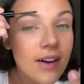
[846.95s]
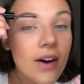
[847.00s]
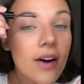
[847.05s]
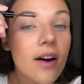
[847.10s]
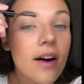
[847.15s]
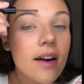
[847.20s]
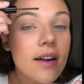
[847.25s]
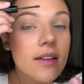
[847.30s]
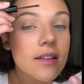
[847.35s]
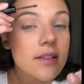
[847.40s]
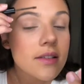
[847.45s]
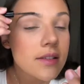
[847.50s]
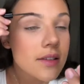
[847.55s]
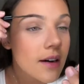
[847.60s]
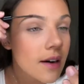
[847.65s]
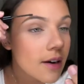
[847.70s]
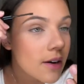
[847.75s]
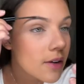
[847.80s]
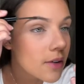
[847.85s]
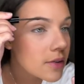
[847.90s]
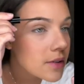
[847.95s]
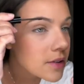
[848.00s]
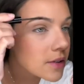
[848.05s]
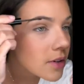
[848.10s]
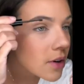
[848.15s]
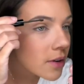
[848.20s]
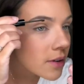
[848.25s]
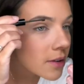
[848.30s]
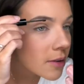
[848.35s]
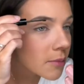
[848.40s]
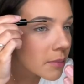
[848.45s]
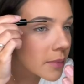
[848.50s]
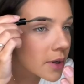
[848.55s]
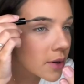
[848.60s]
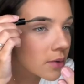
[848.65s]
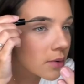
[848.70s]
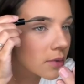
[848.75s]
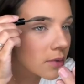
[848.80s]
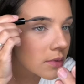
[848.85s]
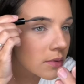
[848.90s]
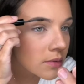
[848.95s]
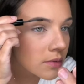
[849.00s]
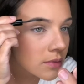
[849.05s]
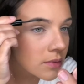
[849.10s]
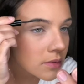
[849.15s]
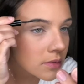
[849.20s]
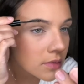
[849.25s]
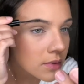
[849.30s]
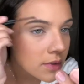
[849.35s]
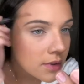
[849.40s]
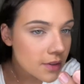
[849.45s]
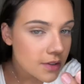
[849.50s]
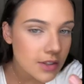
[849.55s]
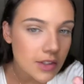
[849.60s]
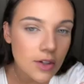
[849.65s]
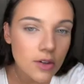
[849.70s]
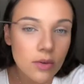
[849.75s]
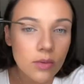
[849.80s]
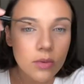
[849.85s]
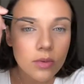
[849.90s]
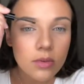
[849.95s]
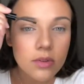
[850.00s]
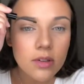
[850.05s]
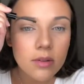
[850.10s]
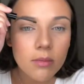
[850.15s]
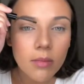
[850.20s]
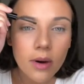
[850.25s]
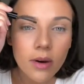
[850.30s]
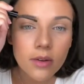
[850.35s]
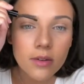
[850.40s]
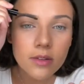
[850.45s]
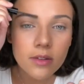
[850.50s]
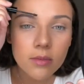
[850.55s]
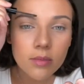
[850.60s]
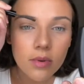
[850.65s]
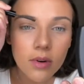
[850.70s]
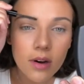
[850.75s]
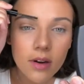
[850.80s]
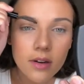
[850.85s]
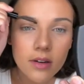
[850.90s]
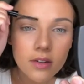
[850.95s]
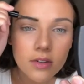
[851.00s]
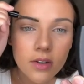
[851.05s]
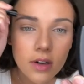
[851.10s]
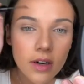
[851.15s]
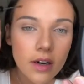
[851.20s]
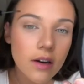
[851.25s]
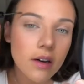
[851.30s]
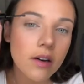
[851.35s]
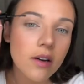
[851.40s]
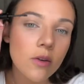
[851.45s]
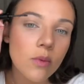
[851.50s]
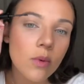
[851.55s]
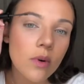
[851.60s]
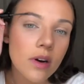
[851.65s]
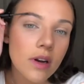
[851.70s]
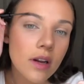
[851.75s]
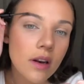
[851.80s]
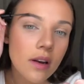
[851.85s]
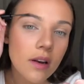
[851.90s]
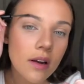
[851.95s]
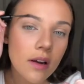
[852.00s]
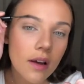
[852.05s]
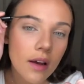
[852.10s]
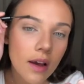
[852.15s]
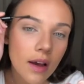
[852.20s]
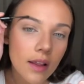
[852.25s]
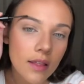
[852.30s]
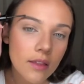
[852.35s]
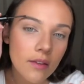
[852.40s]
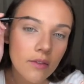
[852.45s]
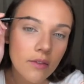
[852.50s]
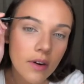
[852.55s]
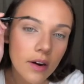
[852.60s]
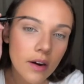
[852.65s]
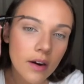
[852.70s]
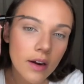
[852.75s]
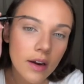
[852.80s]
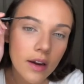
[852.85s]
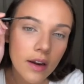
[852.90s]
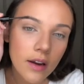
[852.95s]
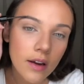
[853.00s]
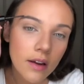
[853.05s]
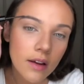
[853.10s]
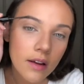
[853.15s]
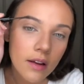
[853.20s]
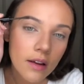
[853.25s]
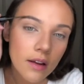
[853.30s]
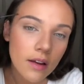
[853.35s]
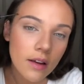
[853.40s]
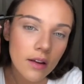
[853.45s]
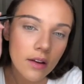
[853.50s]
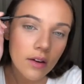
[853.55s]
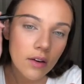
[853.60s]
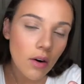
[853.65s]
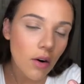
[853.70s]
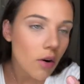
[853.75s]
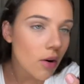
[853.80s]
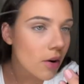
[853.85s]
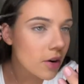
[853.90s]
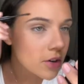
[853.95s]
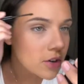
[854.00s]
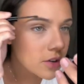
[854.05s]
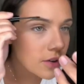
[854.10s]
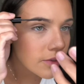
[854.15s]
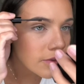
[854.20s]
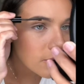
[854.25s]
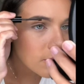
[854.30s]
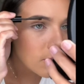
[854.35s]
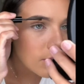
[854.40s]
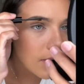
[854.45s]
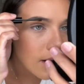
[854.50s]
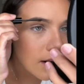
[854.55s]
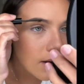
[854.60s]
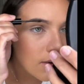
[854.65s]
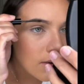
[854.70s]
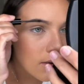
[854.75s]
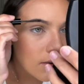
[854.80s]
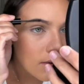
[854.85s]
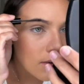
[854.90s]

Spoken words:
All right, so start in the middle because you don't want the most product right here. You want it at the very arch of your brow.